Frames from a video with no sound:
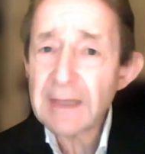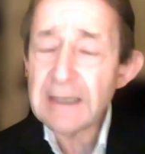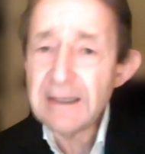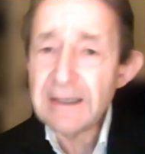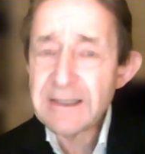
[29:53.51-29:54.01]

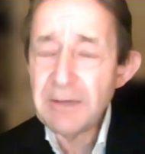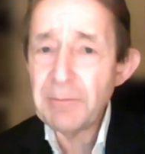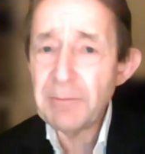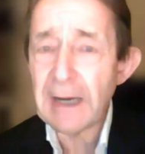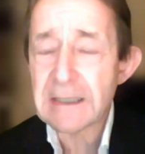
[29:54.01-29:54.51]
Let's come
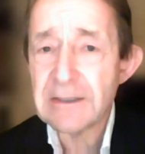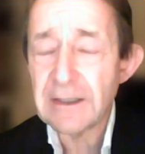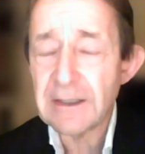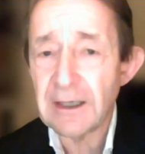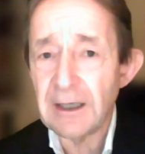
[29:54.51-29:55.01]
back to
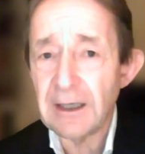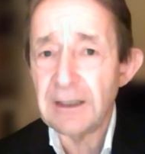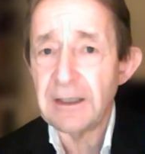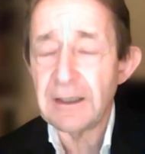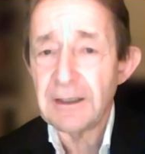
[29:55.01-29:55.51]
the
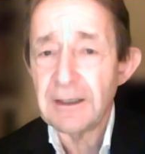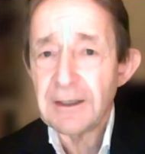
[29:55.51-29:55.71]
early